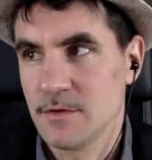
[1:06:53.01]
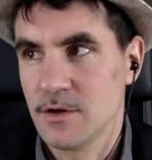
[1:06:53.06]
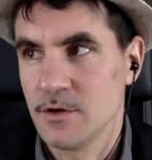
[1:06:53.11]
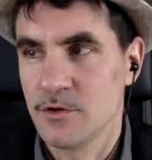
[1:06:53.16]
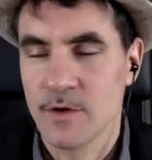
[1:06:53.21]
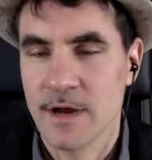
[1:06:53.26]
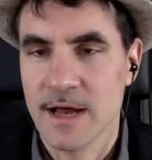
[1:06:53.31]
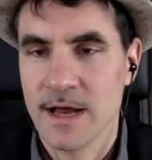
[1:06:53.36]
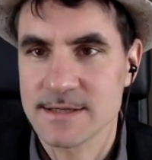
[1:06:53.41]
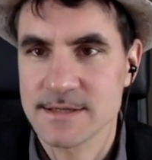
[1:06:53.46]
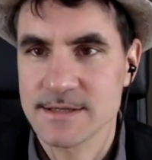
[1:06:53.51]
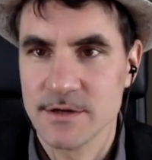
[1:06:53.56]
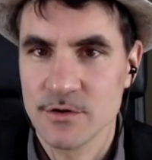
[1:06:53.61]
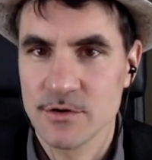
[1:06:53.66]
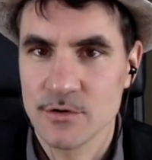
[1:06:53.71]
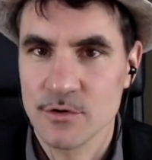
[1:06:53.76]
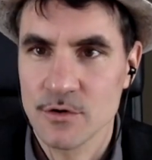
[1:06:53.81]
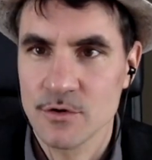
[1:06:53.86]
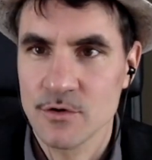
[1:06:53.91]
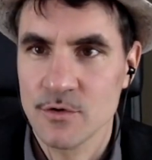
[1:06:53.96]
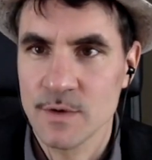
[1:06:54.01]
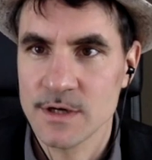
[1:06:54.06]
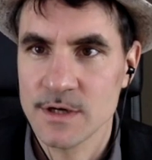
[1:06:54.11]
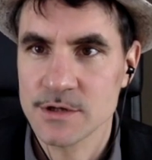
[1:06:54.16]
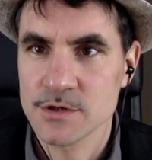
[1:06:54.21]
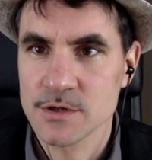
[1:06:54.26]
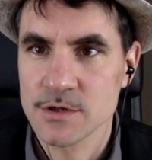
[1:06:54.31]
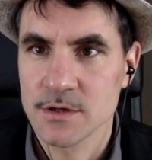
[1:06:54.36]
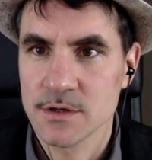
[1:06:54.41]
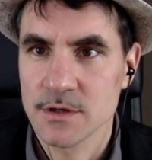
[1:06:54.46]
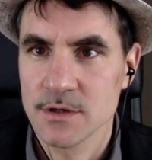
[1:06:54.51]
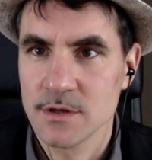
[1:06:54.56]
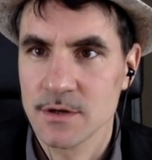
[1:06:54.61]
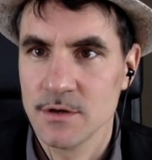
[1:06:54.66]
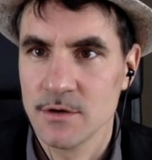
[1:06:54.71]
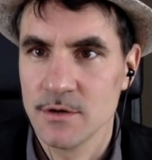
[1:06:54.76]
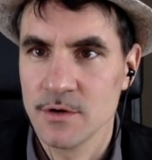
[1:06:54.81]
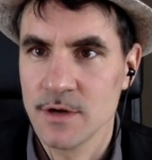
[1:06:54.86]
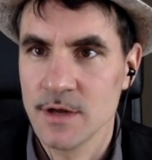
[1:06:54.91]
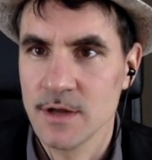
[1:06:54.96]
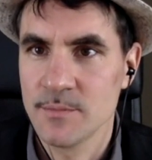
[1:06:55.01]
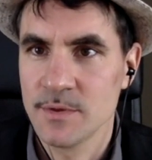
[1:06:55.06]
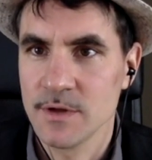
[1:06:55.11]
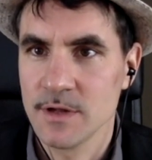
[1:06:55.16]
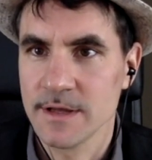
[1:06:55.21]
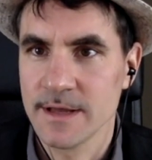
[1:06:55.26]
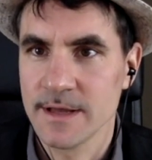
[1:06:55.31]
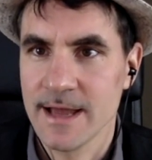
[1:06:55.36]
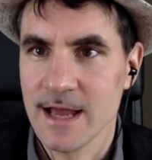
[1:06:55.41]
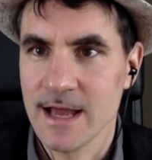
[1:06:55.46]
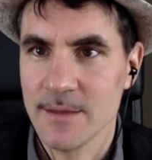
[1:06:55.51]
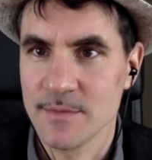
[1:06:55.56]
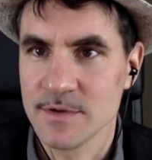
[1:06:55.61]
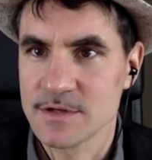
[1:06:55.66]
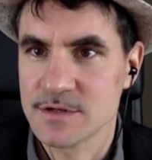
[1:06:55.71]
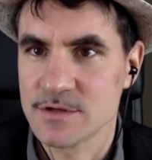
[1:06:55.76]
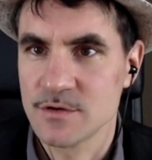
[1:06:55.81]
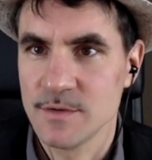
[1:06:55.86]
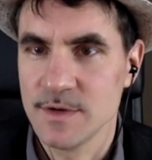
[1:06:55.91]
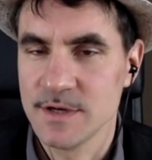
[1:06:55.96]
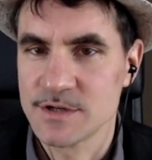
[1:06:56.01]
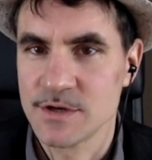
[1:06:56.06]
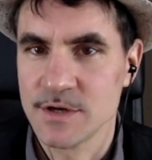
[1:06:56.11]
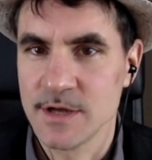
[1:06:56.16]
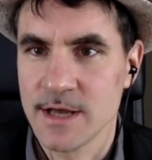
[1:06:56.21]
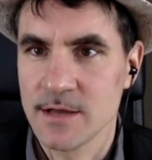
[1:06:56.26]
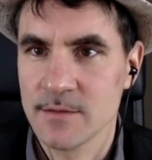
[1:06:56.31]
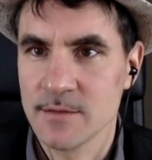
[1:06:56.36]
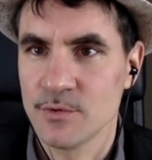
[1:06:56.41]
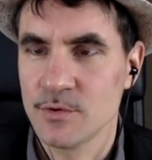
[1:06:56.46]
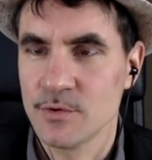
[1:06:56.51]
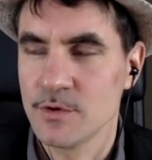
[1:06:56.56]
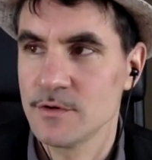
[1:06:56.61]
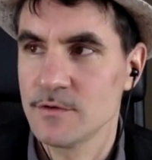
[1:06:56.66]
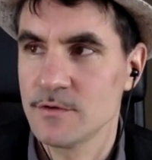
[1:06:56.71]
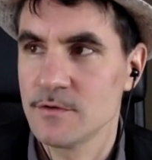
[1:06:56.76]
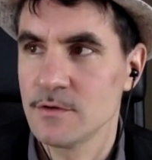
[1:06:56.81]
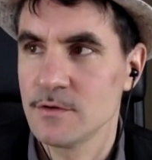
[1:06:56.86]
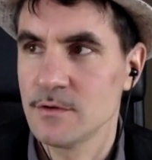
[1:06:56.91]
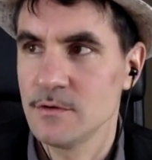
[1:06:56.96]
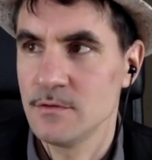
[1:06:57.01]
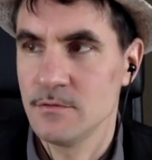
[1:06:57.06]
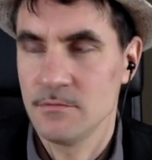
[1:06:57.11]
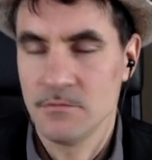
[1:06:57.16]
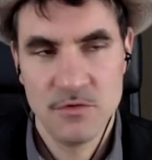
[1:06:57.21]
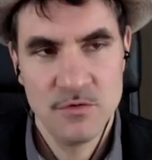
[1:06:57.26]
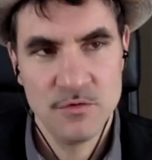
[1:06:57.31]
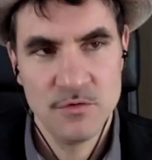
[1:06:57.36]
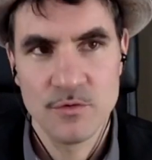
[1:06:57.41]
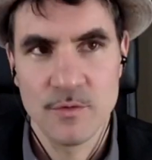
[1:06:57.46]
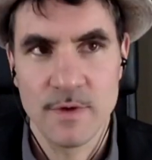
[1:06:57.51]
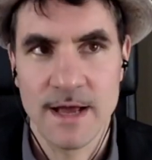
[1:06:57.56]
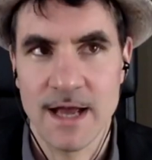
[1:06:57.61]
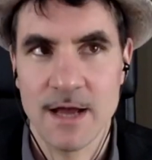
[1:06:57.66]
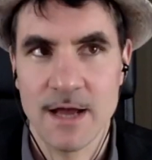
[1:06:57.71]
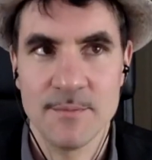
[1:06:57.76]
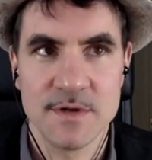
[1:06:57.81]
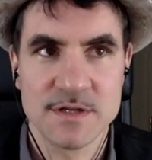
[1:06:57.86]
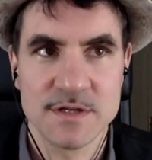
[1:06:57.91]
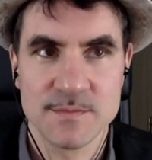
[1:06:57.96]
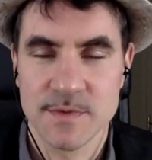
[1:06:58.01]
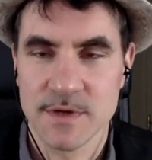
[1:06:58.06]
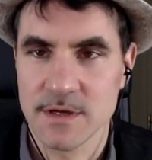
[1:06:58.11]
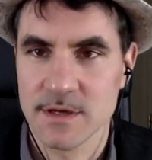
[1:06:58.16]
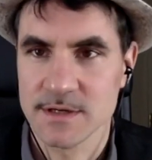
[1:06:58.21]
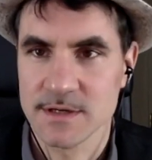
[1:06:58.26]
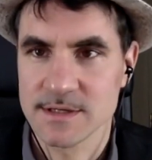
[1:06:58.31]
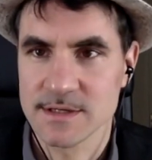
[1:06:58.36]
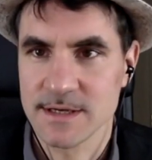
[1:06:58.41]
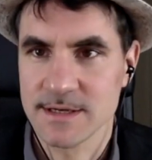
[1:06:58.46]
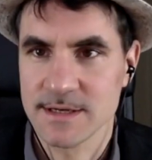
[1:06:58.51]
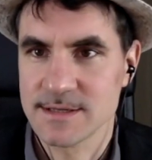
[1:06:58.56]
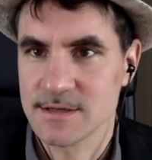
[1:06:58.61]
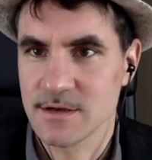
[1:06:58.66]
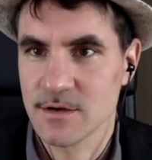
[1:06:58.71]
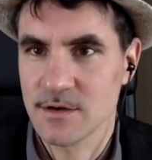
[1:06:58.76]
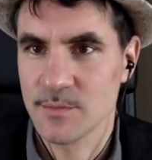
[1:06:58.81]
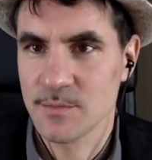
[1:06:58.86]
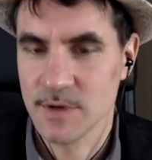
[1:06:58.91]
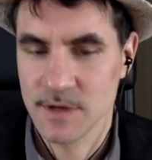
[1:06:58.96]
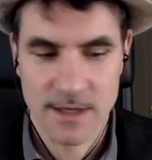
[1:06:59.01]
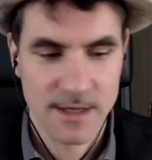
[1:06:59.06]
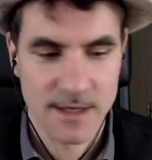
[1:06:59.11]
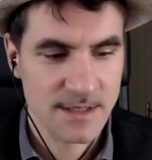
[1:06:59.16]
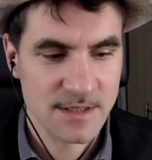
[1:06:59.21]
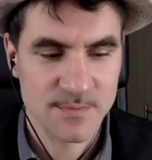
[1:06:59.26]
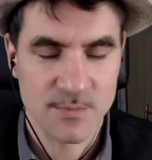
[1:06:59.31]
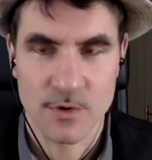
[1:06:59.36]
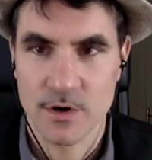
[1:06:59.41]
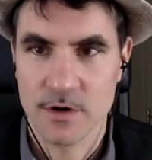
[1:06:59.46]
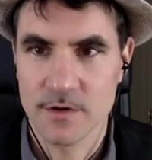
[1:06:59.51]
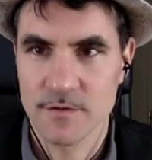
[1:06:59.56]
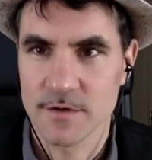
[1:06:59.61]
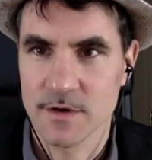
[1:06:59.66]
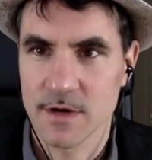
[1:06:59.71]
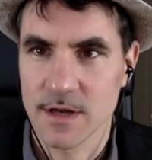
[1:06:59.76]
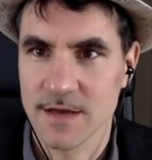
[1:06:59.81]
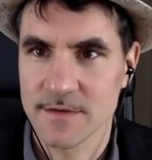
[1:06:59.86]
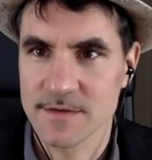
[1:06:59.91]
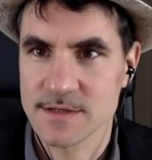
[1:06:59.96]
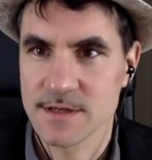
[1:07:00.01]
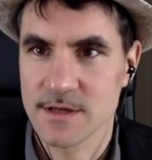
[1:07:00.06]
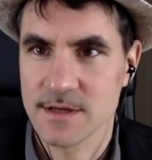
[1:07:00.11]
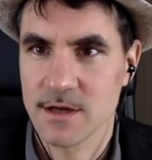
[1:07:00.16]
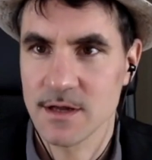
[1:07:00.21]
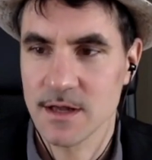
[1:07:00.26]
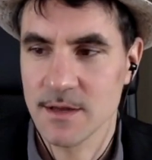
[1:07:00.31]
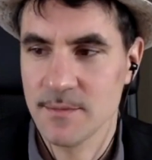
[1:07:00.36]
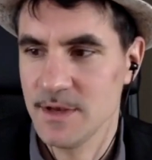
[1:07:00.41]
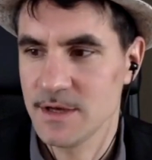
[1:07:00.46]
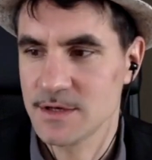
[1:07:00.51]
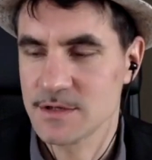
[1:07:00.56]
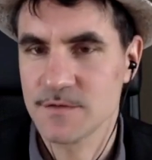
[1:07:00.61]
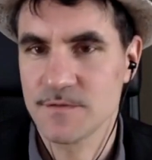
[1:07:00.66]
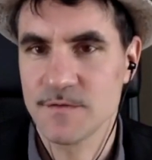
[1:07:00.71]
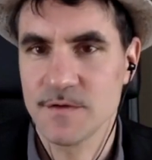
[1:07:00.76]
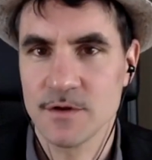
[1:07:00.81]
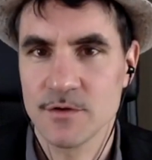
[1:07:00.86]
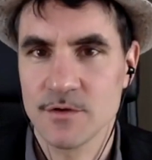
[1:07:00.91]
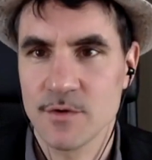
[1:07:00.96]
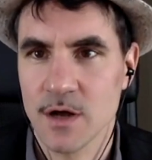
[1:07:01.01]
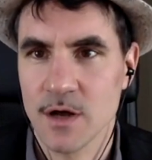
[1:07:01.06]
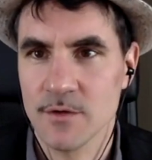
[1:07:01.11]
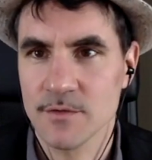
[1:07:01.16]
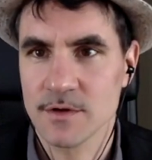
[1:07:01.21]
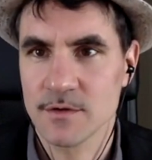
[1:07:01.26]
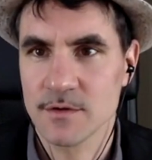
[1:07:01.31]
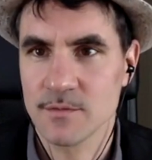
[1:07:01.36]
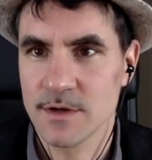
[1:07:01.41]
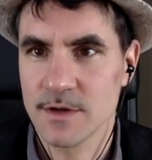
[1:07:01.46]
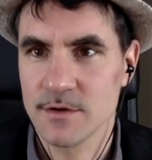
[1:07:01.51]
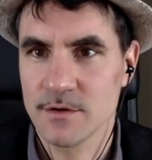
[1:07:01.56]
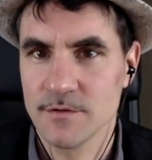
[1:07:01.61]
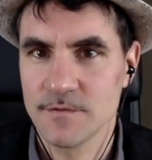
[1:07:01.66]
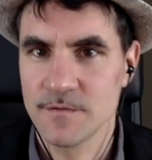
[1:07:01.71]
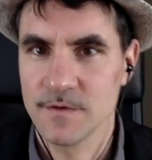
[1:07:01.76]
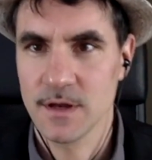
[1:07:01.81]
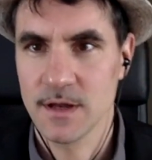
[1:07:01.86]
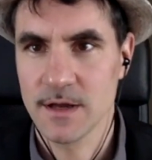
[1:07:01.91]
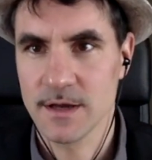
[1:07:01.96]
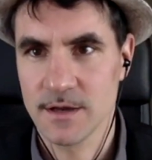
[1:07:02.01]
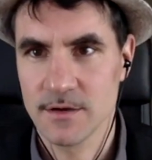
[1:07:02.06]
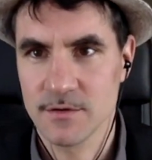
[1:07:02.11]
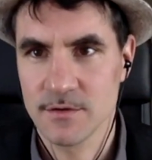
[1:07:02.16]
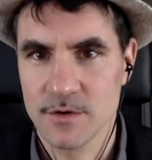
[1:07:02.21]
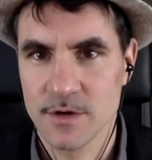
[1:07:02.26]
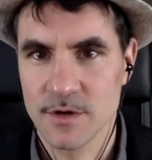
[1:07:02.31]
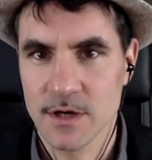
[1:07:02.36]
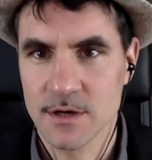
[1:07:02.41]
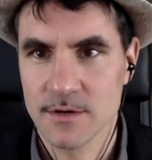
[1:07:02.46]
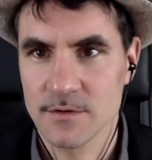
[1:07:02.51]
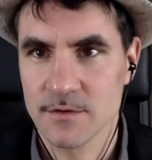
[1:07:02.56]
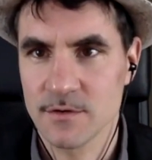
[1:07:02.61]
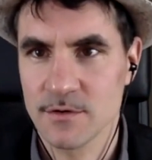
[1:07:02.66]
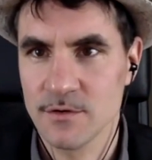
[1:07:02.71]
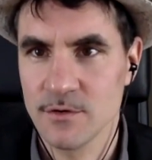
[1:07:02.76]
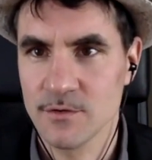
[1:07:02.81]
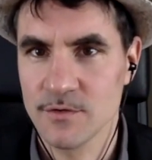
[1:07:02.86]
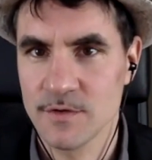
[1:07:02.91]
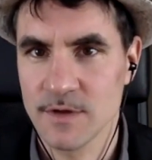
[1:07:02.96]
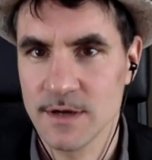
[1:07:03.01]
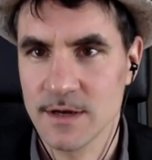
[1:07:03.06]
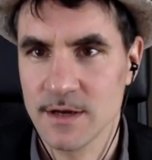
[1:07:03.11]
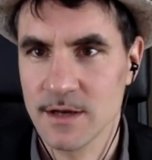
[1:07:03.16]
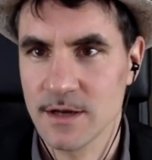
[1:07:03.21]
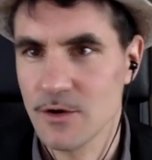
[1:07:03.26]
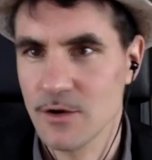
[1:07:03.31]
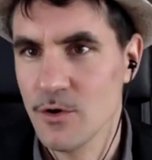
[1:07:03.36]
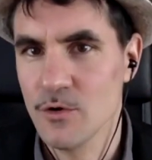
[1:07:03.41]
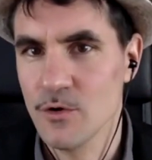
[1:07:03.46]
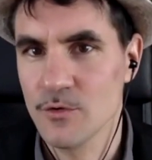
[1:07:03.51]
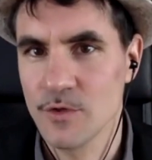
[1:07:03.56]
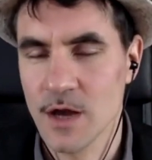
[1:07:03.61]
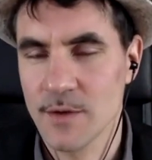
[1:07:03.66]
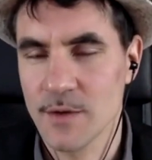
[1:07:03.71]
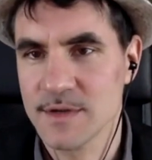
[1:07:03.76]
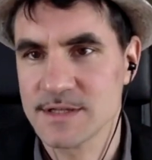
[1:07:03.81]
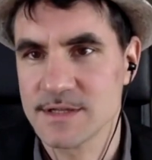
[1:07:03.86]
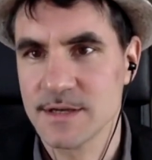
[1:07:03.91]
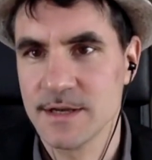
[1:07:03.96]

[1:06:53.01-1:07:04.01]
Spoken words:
You're asking the wrong question. You're not building habits to reach an endpoint. You do habits because it's something that is part of your lifestyle and makes you feel grounded, whether you feel like it or not. You don't think like, oh, now it's an